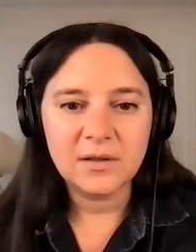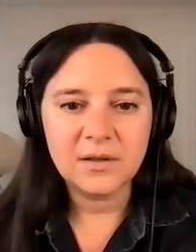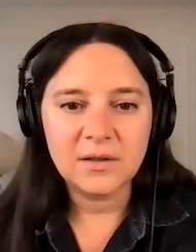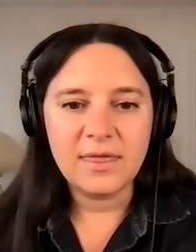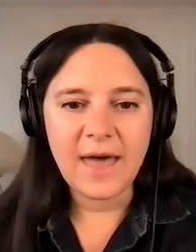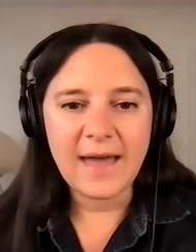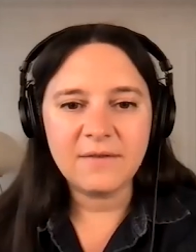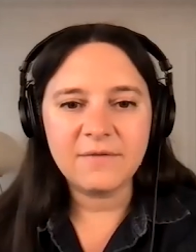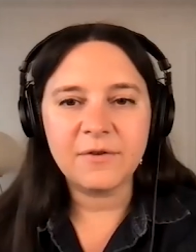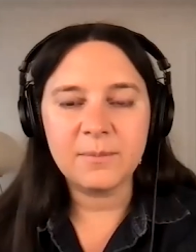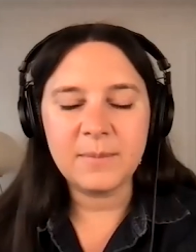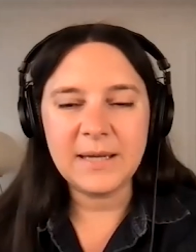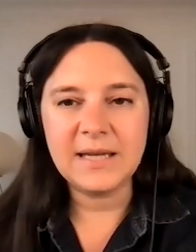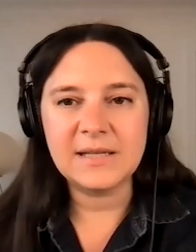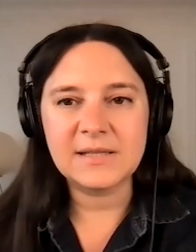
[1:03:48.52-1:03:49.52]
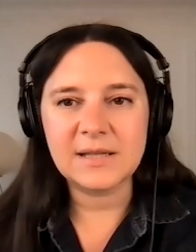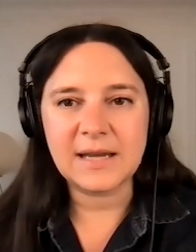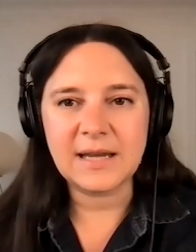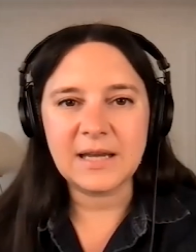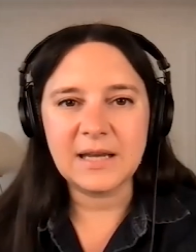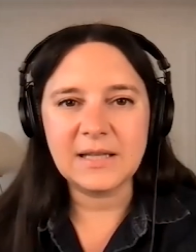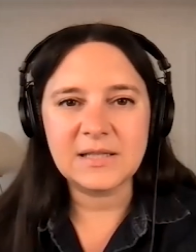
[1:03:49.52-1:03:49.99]
for me is like
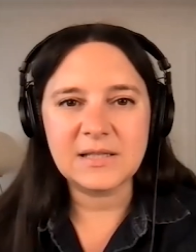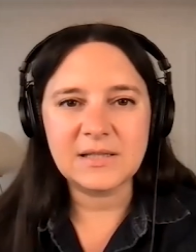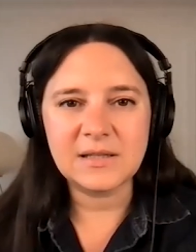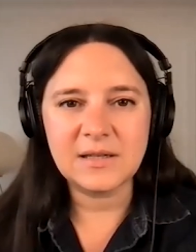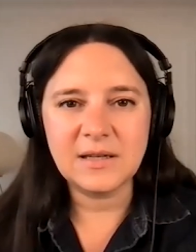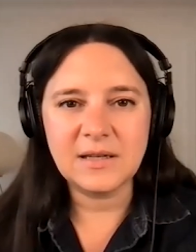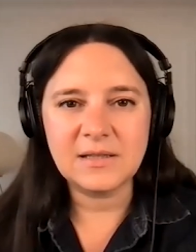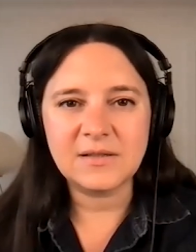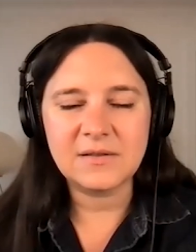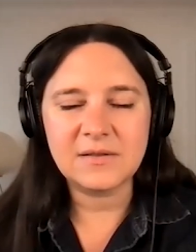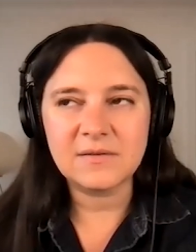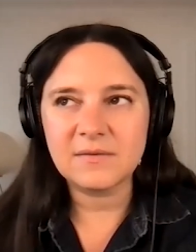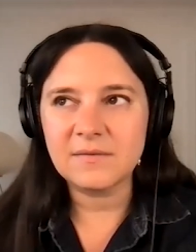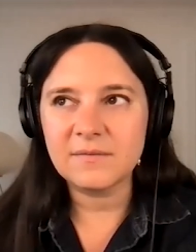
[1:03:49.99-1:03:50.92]
it's it's